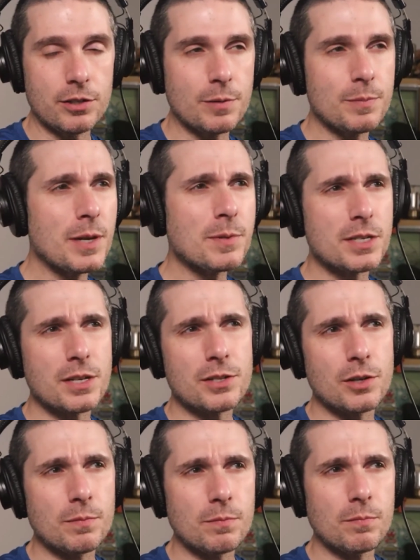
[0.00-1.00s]
Sometimes it
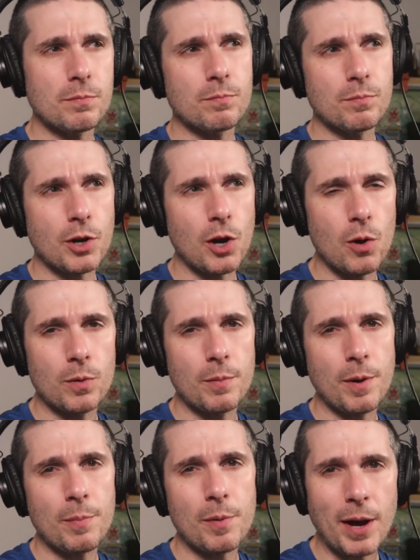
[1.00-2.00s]
doesn't go, it
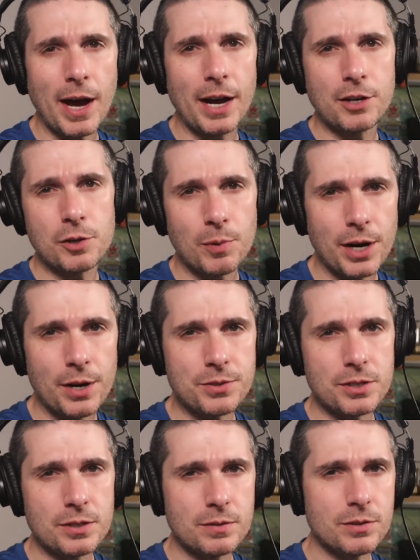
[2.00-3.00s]
might be behind your browser,